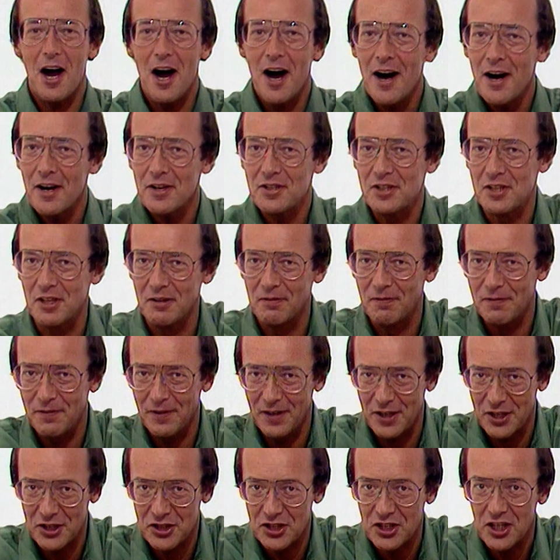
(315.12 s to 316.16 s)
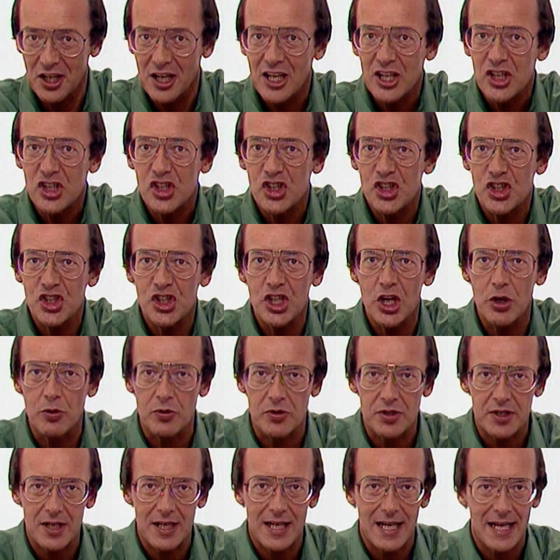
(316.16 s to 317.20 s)
archerfish
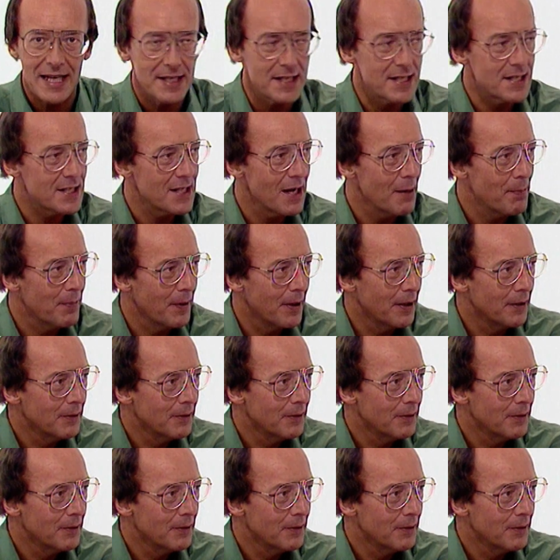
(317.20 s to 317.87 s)
shoot its supper?